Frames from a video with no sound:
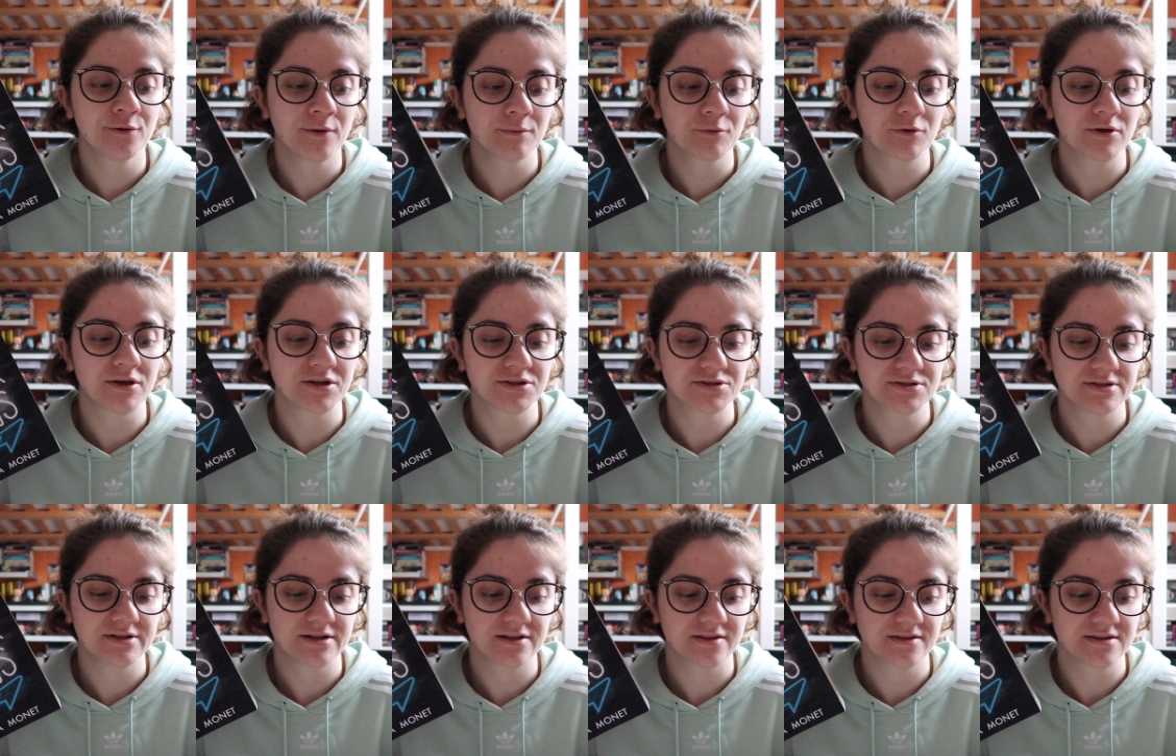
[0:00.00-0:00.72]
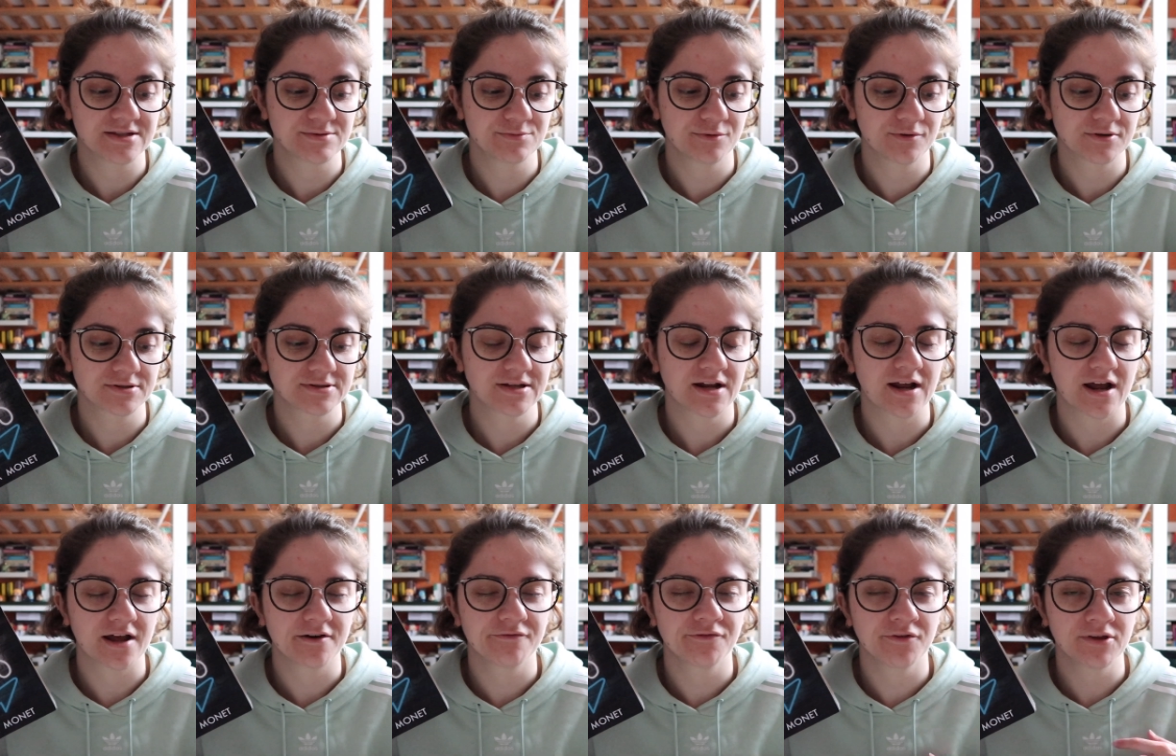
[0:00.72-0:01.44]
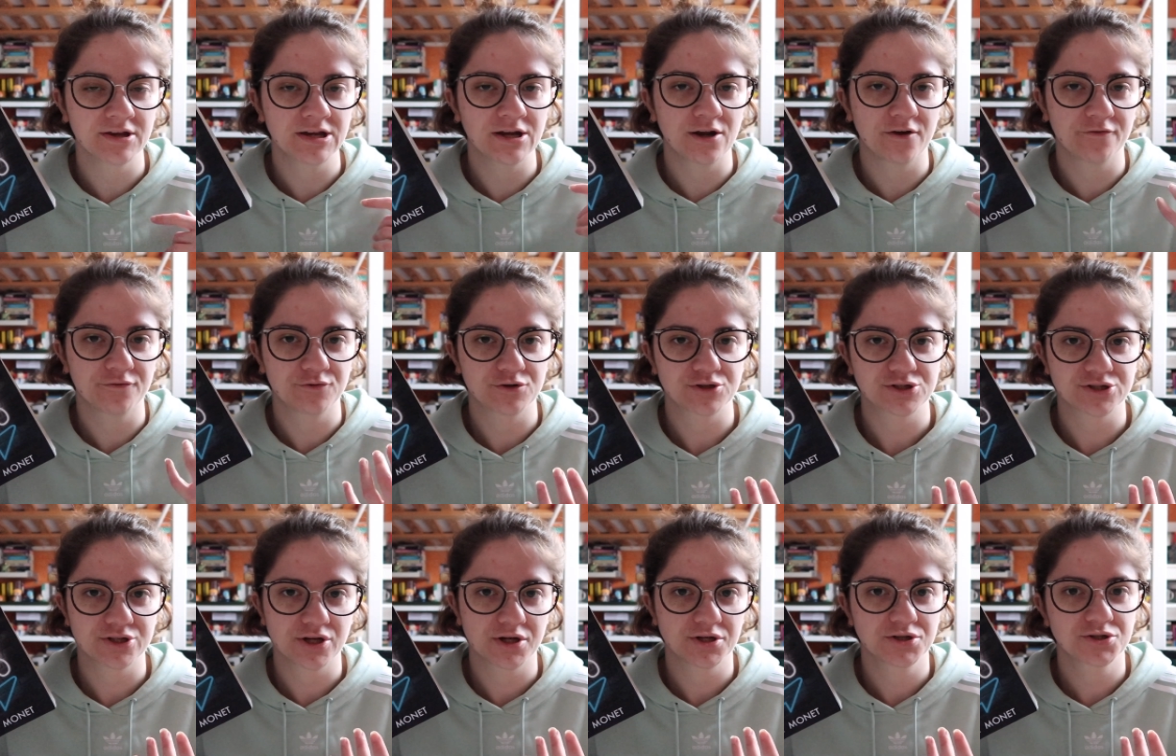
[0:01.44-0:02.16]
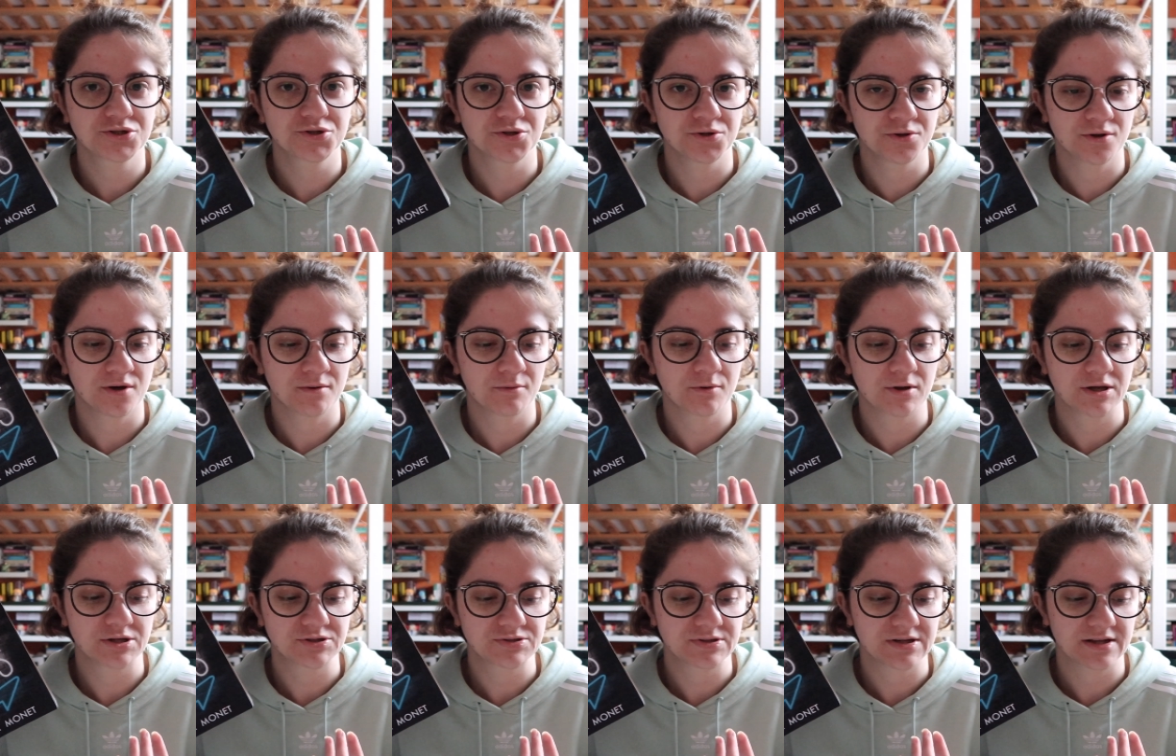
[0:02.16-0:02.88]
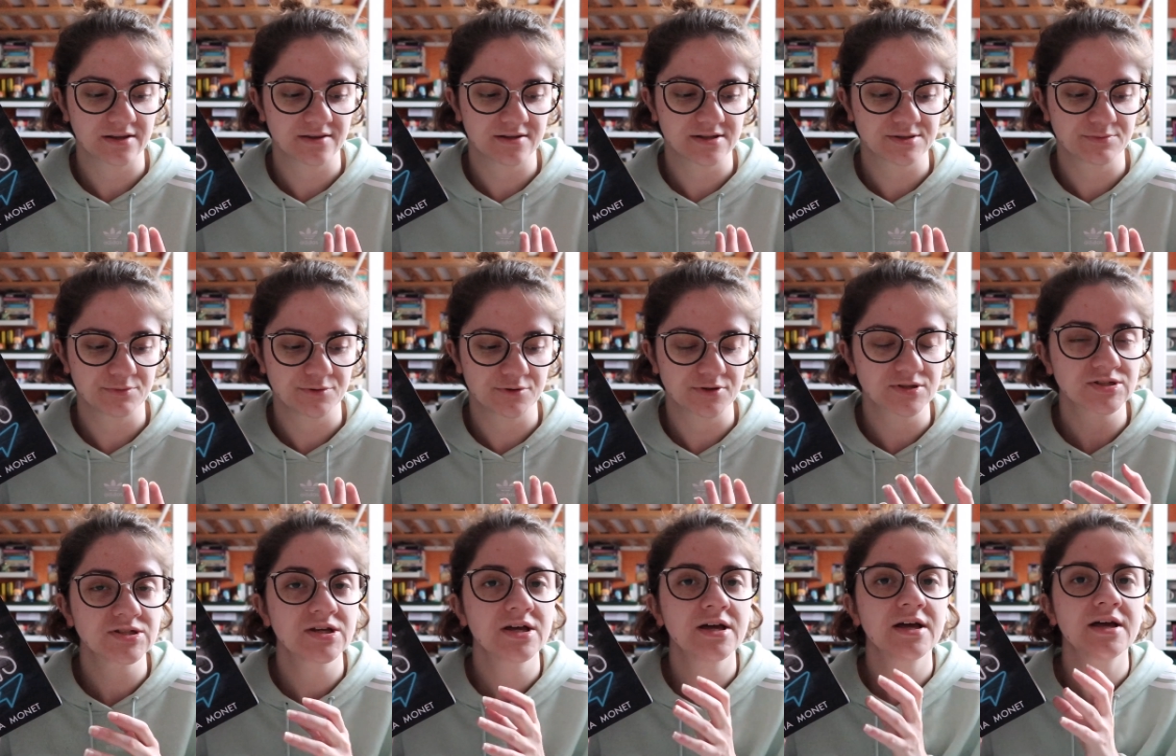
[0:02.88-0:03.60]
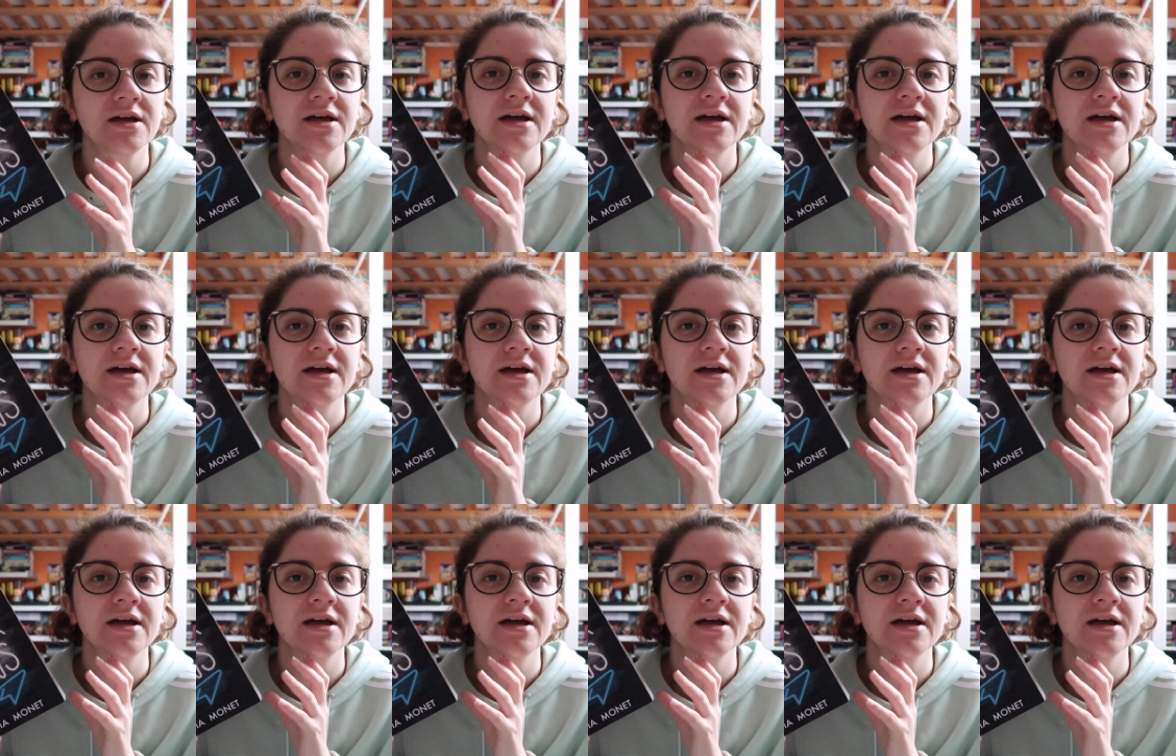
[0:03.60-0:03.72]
know I'm going to like these books. Like, I've done enough research to know I'm going to like these books.